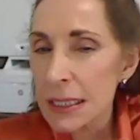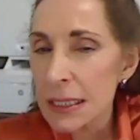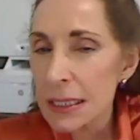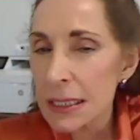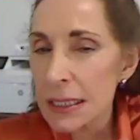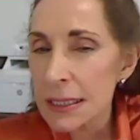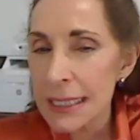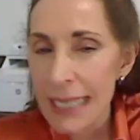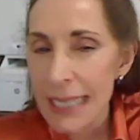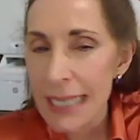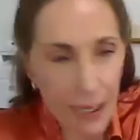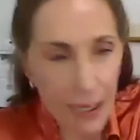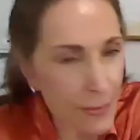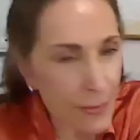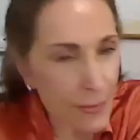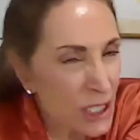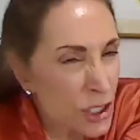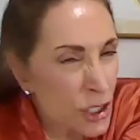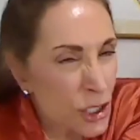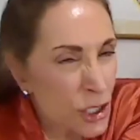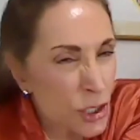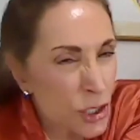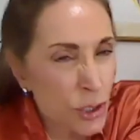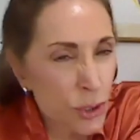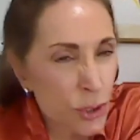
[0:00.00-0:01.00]

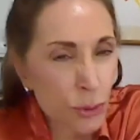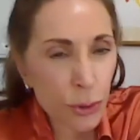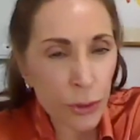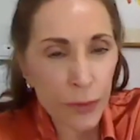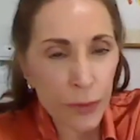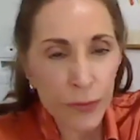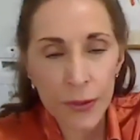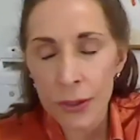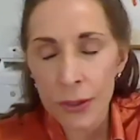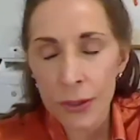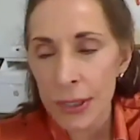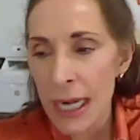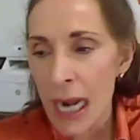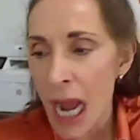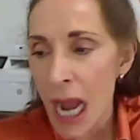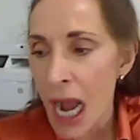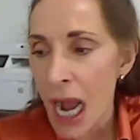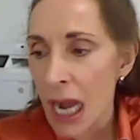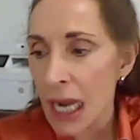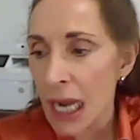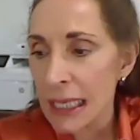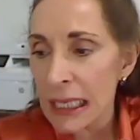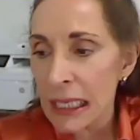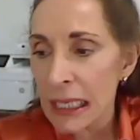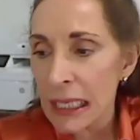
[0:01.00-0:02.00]
damaged, or they're
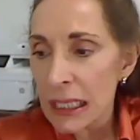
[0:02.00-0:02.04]
not